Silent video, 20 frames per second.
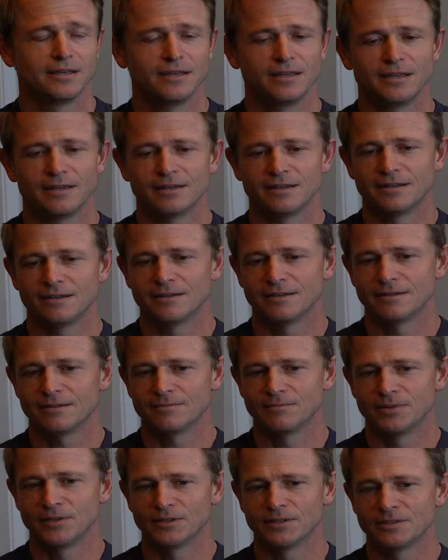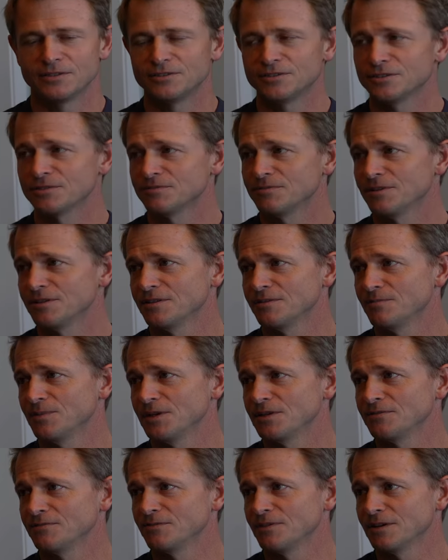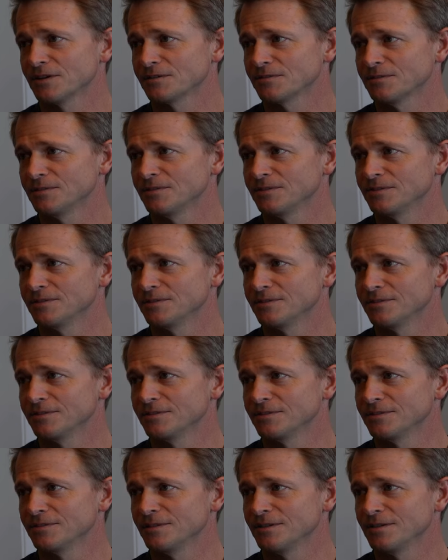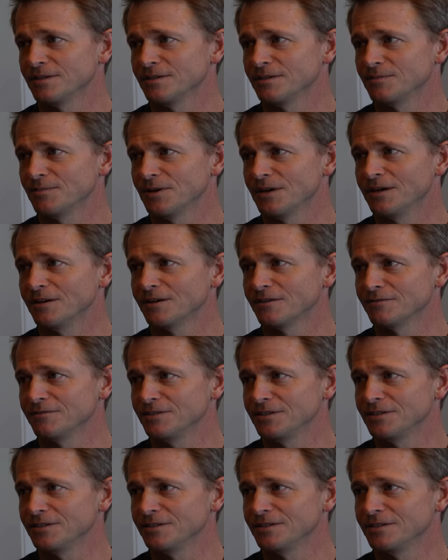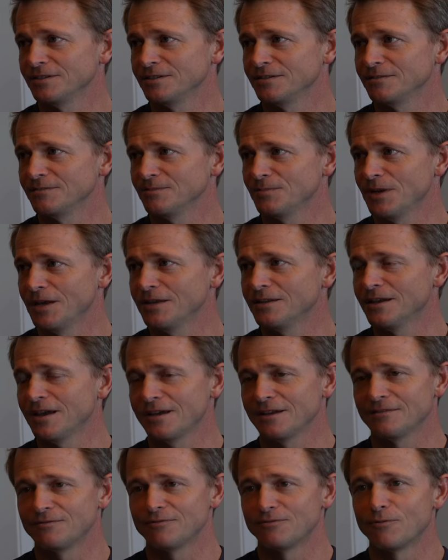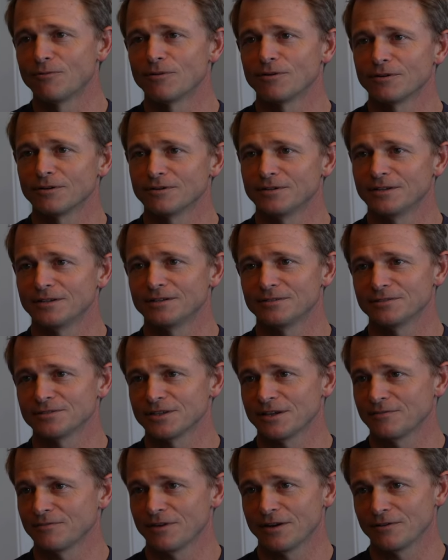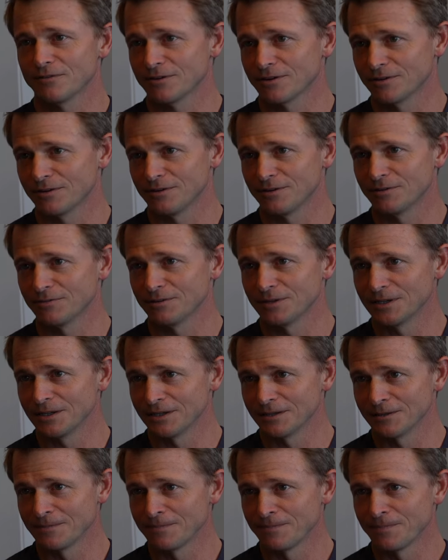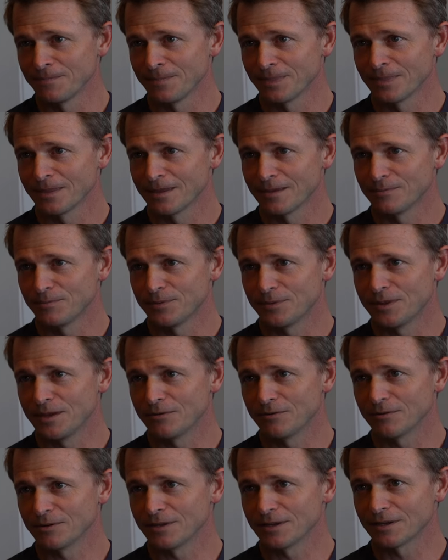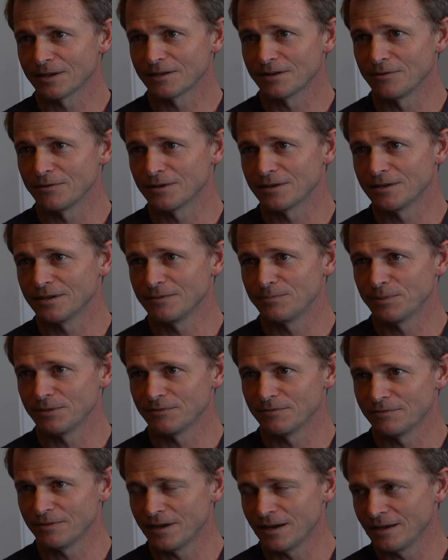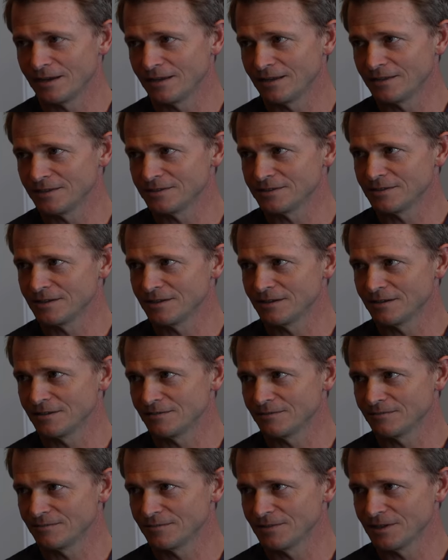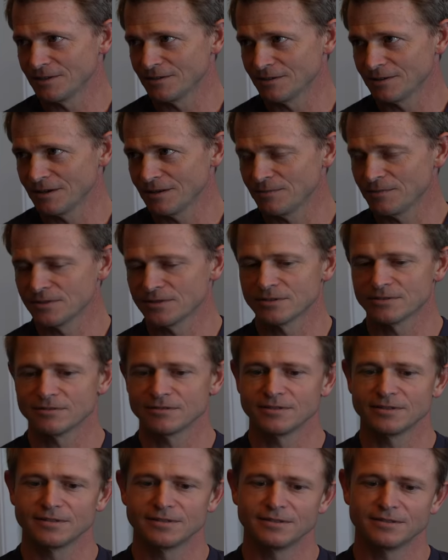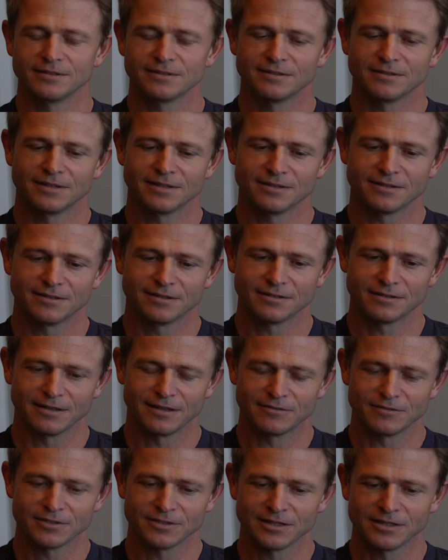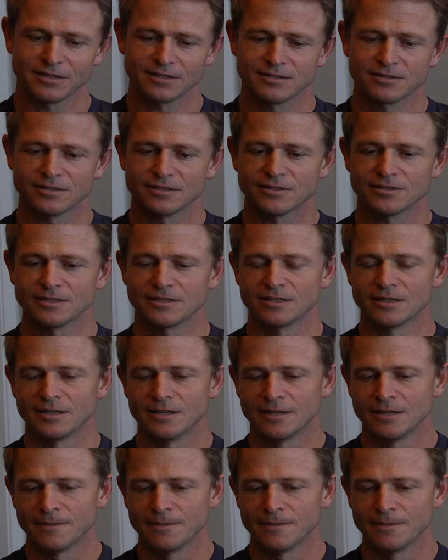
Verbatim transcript: And Bill had just read the Ben Franklin uh, biography. And Ben had four dinners, if I recall, a week, but they were like going deep on finance, and then on you know chemistry, and then on life sciences, and